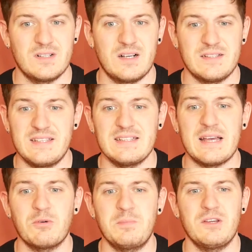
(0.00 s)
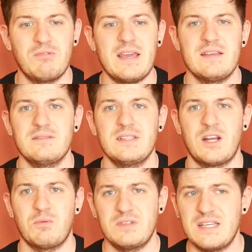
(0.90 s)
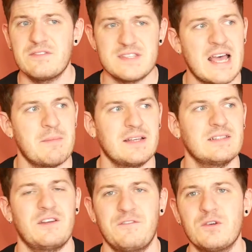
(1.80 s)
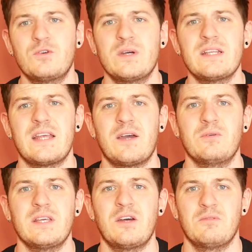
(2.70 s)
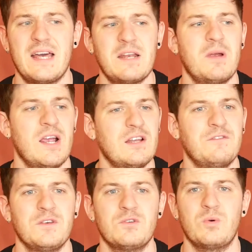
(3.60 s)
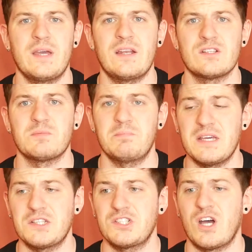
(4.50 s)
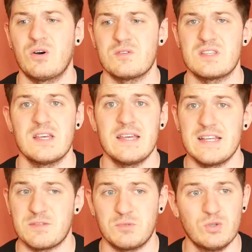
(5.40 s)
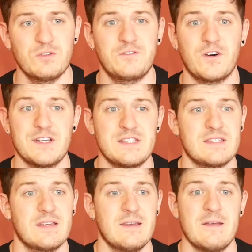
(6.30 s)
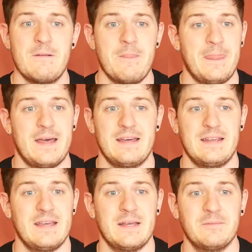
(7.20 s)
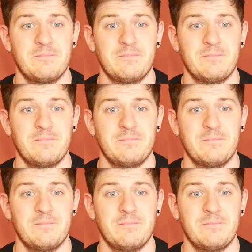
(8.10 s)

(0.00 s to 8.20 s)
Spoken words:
I think that would be great. You know, give Sam Eggington a few quid now. You know, let him earn a few quid on some big shows in some good fights, and